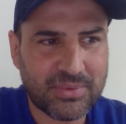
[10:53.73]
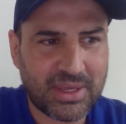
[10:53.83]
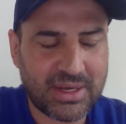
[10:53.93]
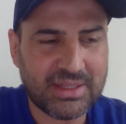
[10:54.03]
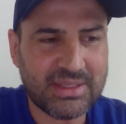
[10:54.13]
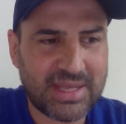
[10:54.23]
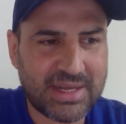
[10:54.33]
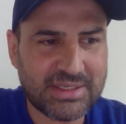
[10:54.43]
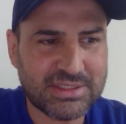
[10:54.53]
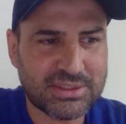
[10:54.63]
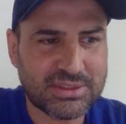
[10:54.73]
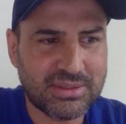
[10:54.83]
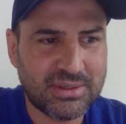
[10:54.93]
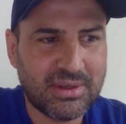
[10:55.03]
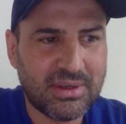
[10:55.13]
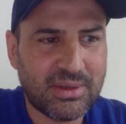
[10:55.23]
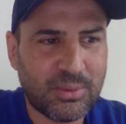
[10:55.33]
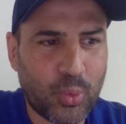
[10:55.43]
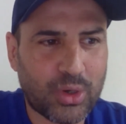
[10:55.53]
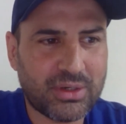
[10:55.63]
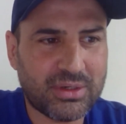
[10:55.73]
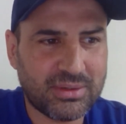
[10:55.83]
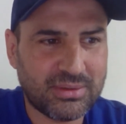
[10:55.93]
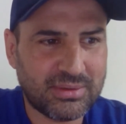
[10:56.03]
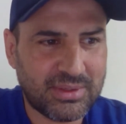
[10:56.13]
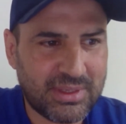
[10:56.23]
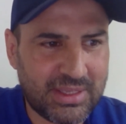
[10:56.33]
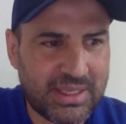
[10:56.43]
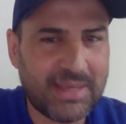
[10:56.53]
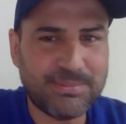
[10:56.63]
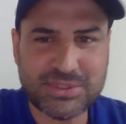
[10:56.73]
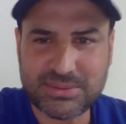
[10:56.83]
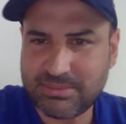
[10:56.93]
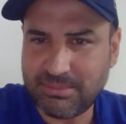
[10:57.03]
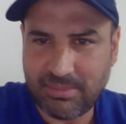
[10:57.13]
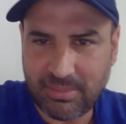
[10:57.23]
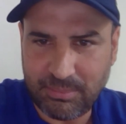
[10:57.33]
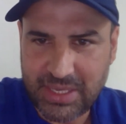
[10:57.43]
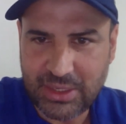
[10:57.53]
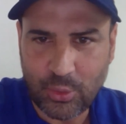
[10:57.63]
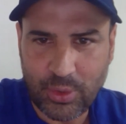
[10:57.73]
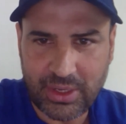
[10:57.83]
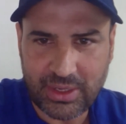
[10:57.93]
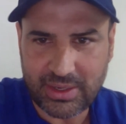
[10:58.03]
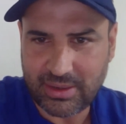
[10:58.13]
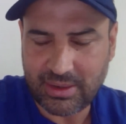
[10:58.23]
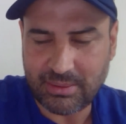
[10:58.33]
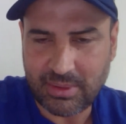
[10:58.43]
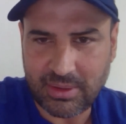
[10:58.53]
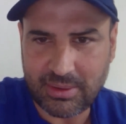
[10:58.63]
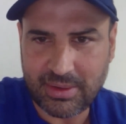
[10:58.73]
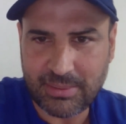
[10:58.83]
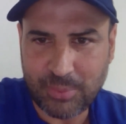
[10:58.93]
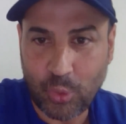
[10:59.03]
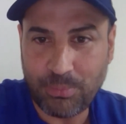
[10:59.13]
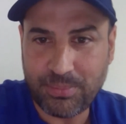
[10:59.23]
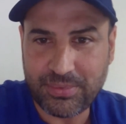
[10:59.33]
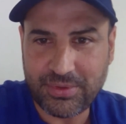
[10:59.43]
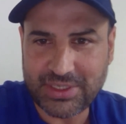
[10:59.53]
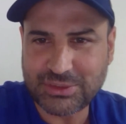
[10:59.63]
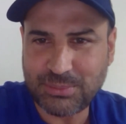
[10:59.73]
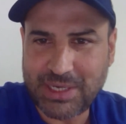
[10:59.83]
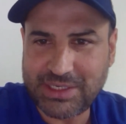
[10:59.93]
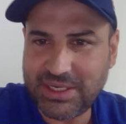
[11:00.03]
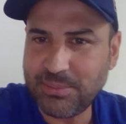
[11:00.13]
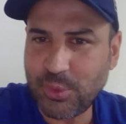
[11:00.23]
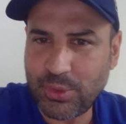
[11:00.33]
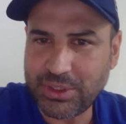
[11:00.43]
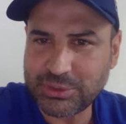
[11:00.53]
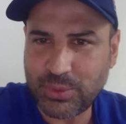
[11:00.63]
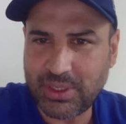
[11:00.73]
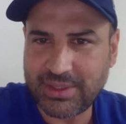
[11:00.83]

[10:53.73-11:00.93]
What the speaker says: And I think that is what keeps me going, and I hope the rest of my team going as well.